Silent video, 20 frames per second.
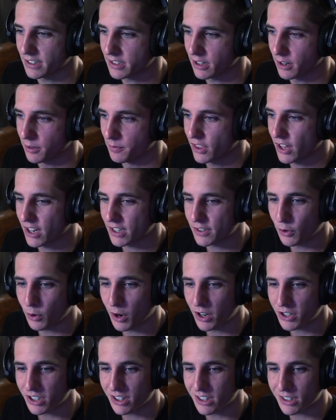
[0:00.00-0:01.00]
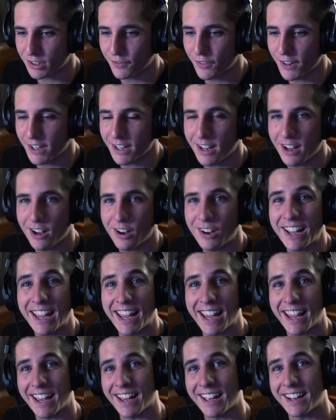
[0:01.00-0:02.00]
So thanks for watching this video,
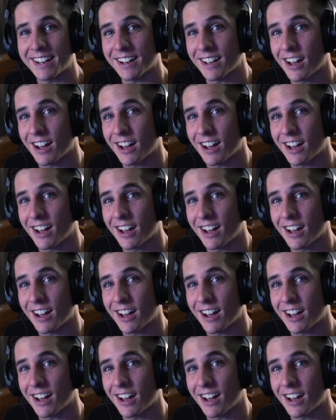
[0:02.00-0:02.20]
and